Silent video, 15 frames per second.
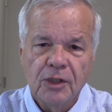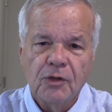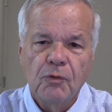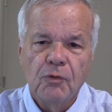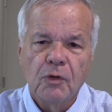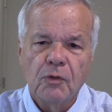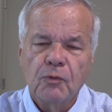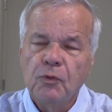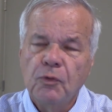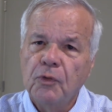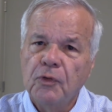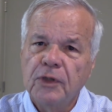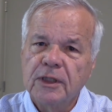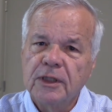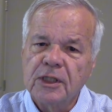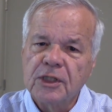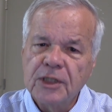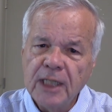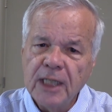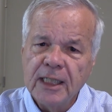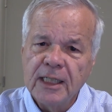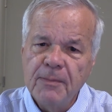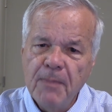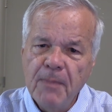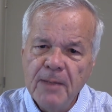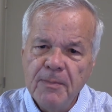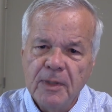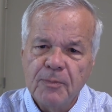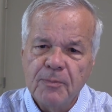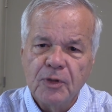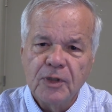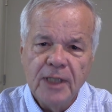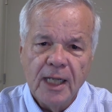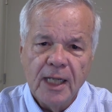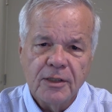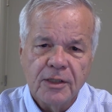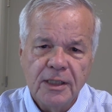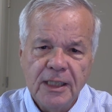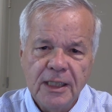the court ruled that the Second Amendment protects